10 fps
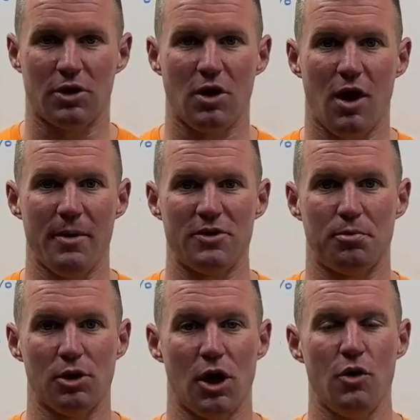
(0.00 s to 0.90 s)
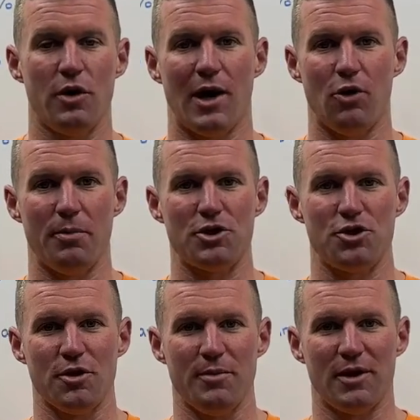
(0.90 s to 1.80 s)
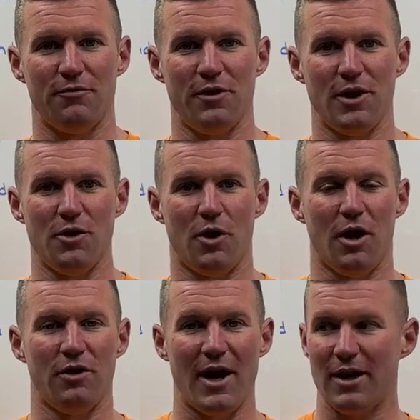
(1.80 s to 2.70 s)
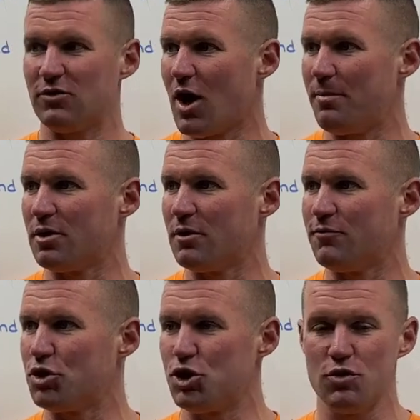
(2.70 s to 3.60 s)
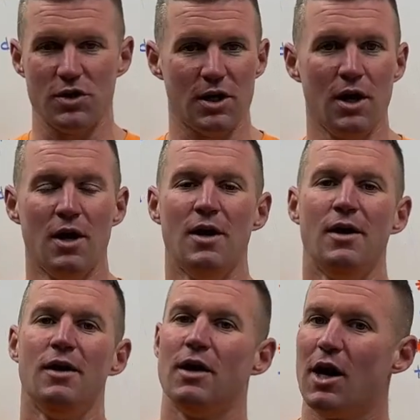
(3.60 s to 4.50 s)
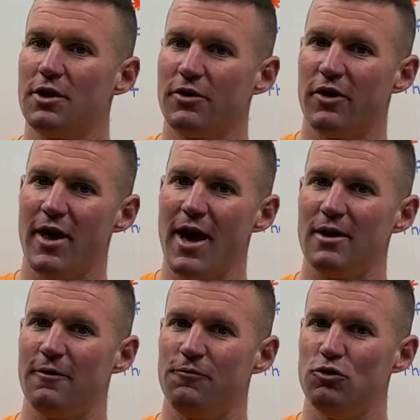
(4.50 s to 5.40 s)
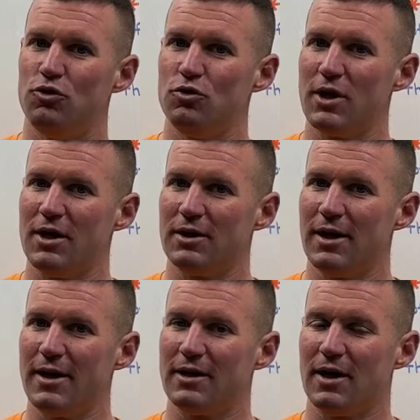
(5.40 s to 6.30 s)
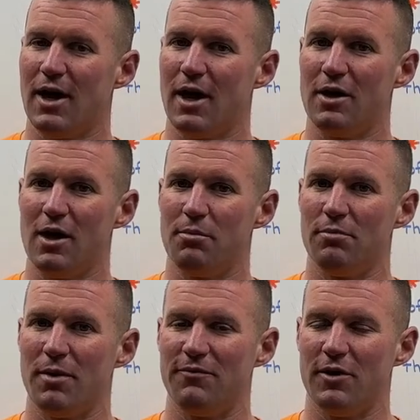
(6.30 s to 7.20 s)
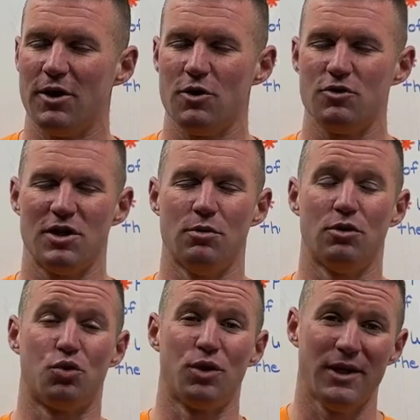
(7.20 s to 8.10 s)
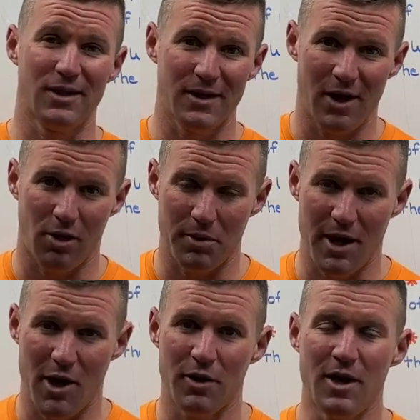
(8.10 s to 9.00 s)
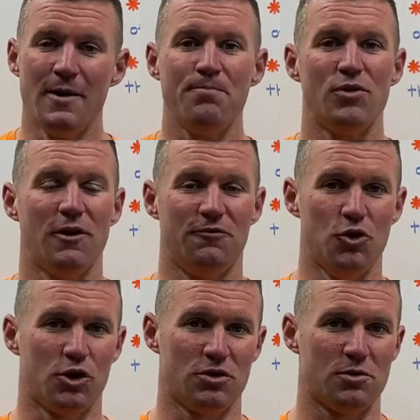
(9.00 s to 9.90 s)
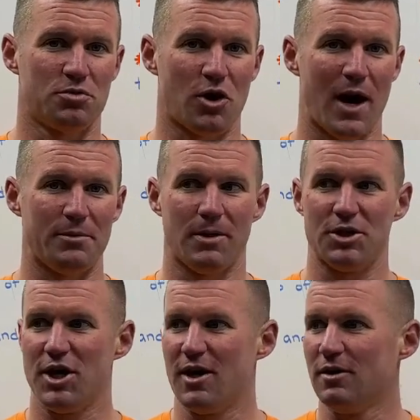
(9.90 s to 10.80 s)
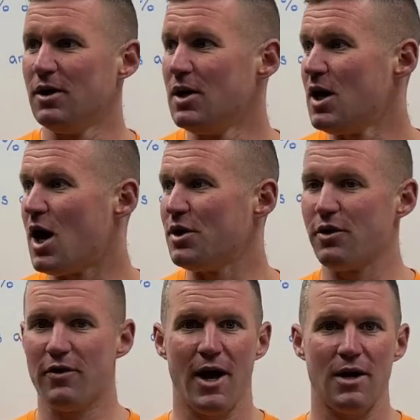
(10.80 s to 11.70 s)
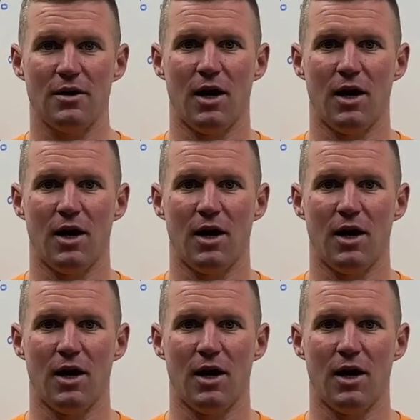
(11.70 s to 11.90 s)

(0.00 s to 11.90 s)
comments below, and I will make sure to make a video on that topic of your choosing. Other than that, if you do tend to like a number of my videos, it would really help me out if you could subscribe to my channel. Other than that,